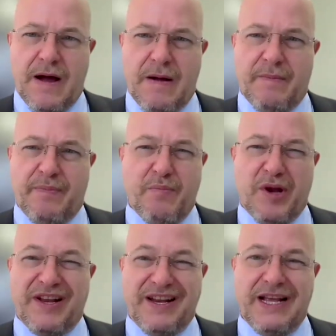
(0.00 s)

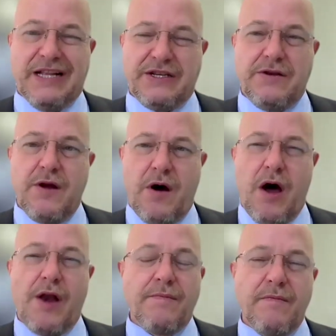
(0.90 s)
But it's
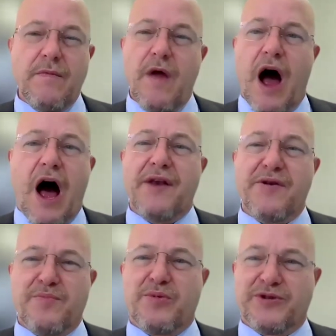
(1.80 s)
not
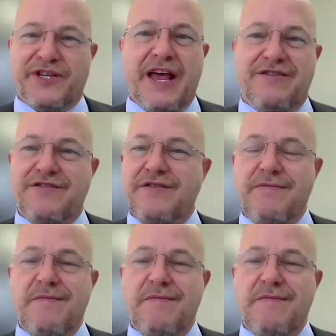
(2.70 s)
100%,